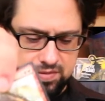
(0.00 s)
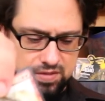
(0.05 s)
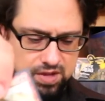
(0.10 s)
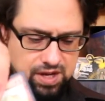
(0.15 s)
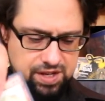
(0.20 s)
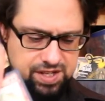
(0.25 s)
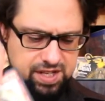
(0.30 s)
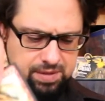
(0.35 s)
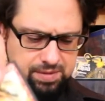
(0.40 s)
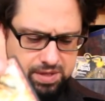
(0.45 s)

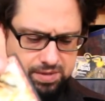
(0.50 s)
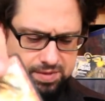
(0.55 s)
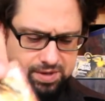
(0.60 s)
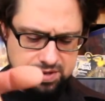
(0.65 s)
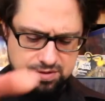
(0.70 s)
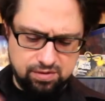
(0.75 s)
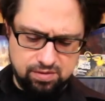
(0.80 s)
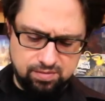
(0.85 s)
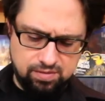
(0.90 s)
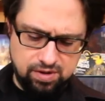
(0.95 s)
He seems to be
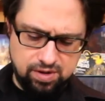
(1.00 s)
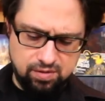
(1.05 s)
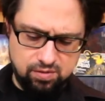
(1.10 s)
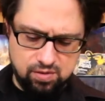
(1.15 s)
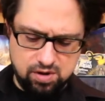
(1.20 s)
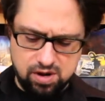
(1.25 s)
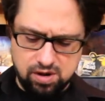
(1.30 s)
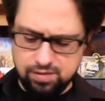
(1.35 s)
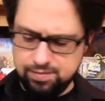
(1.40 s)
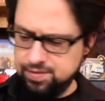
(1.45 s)
doing pretty
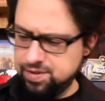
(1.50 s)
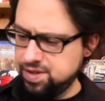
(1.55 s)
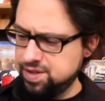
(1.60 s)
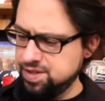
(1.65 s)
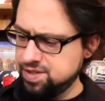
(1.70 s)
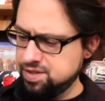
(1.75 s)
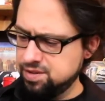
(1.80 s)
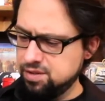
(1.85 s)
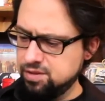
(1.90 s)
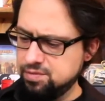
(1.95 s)
well. He
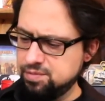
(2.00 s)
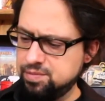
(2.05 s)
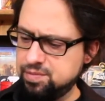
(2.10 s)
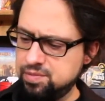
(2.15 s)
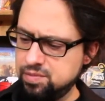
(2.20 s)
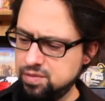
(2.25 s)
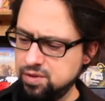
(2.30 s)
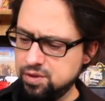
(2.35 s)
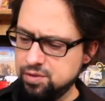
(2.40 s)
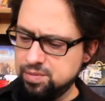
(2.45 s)
does a
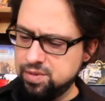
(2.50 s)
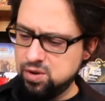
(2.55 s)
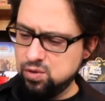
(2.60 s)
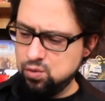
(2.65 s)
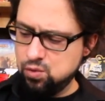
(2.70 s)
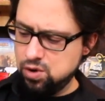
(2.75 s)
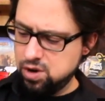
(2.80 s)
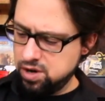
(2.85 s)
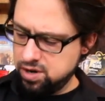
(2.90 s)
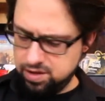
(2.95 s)
little bit of
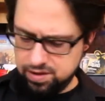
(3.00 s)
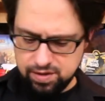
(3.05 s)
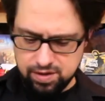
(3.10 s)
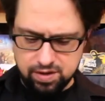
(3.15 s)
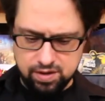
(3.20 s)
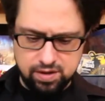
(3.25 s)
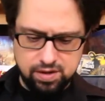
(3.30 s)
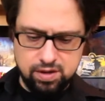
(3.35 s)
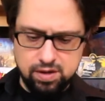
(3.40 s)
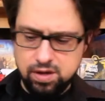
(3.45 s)
work in
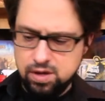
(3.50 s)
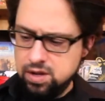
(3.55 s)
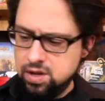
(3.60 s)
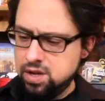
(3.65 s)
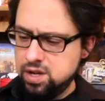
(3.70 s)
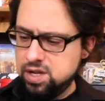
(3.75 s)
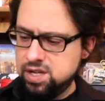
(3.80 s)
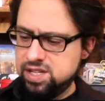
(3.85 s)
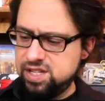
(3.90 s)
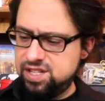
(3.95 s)
the
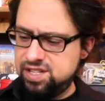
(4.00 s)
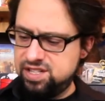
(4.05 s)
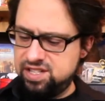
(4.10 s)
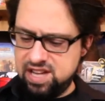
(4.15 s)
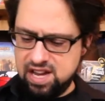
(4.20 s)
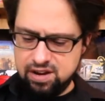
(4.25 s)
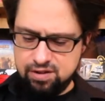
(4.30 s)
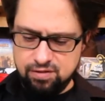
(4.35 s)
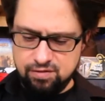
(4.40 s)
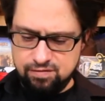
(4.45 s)

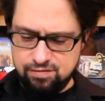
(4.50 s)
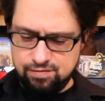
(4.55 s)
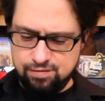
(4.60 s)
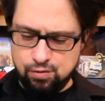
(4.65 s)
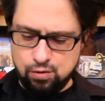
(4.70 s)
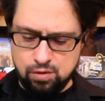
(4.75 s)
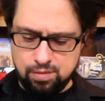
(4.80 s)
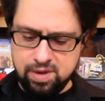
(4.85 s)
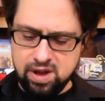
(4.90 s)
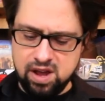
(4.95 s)
standard
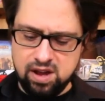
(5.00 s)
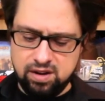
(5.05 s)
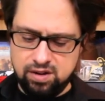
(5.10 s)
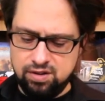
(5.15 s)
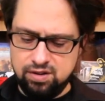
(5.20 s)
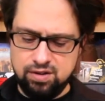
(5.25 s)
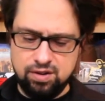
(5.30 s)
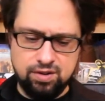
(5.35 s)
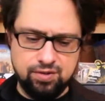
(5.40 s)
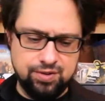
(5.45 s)
format
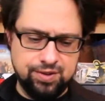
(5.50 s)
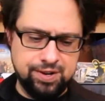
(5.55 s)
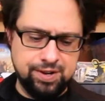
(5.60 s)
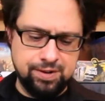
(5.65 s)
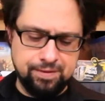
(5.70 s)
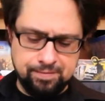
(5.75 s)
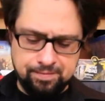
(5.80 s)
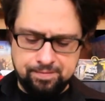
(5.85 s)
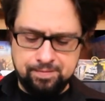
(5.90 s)
currently.